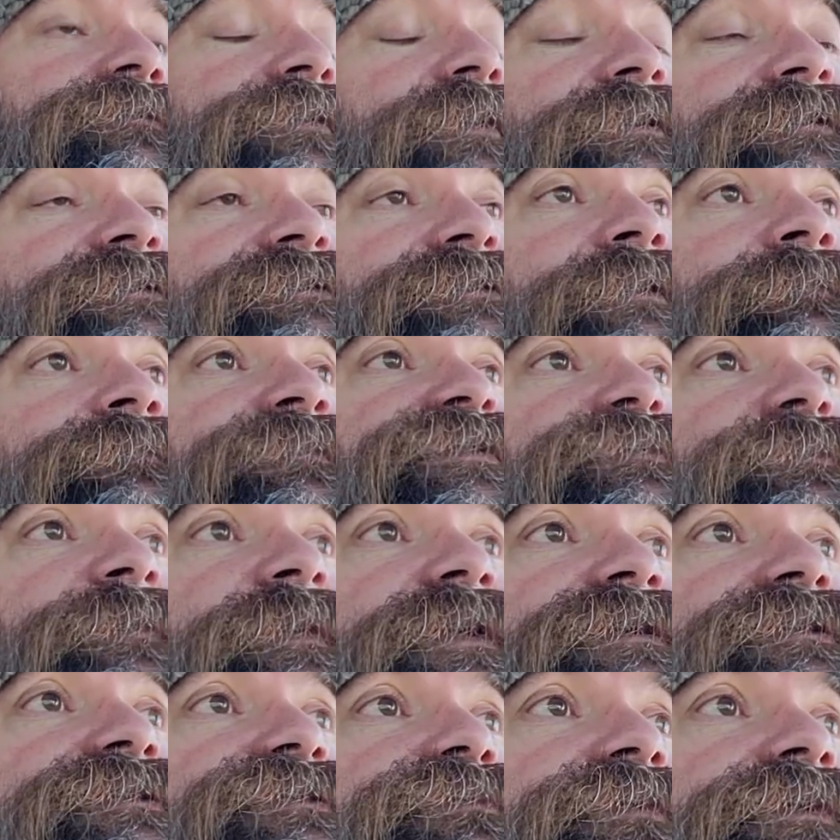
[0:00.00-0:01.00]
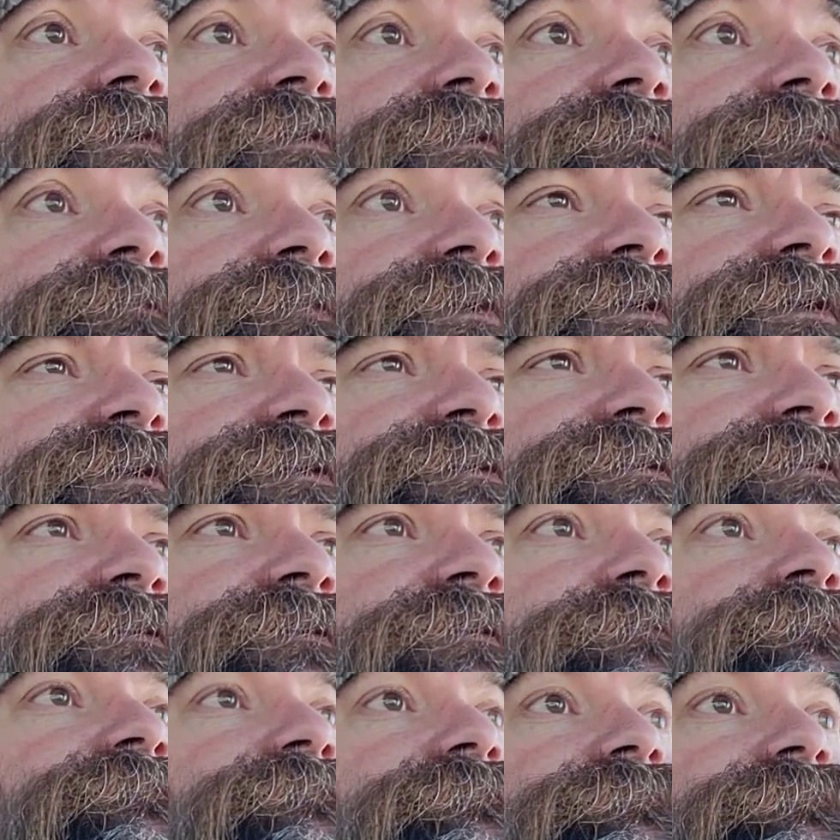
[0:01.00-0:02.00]
some space with it because
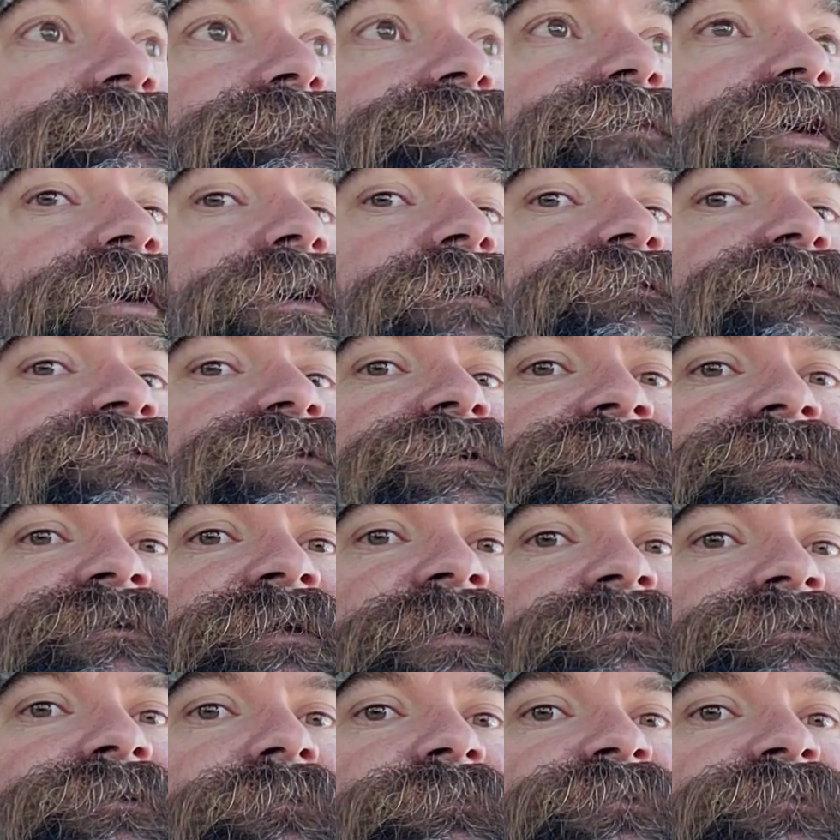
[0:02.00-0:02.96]
obviously it takes up